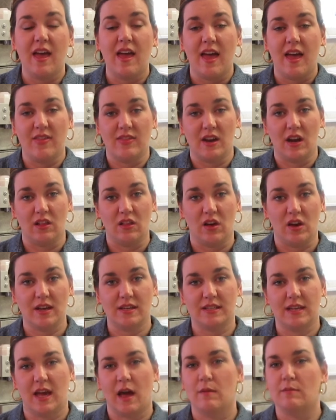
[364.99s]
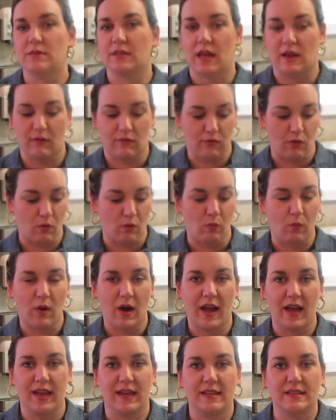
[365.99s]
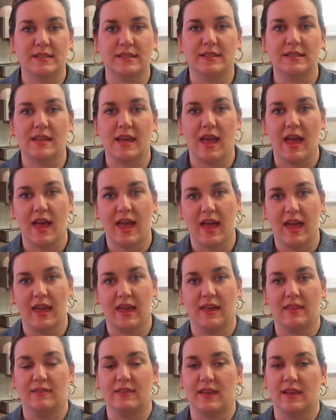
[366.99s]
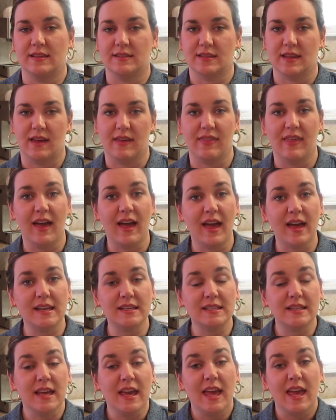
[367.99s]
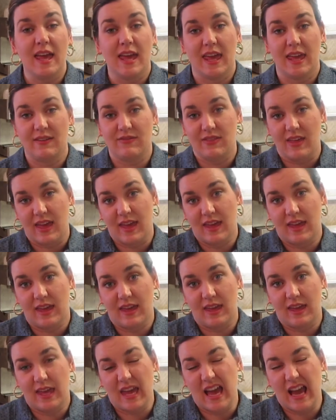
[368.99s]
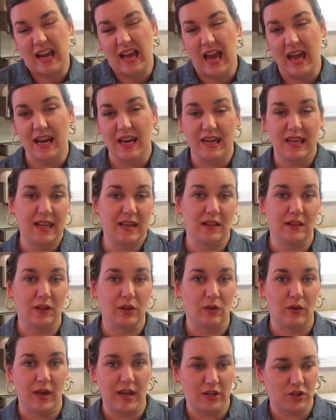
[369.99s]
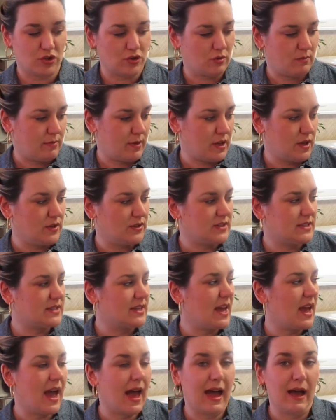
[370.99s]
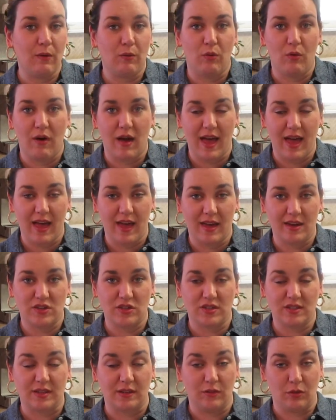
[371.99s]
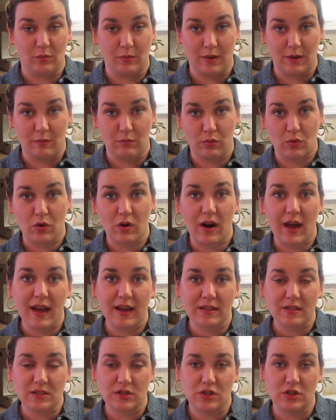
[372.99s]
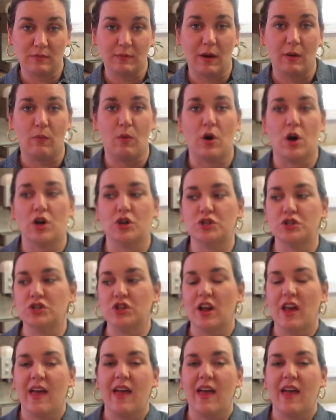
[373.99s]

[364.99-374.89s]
And then a lot of times, like for whites and things like that, if they kind of need a little extra boost, I will add just a little bit of borax to my wash.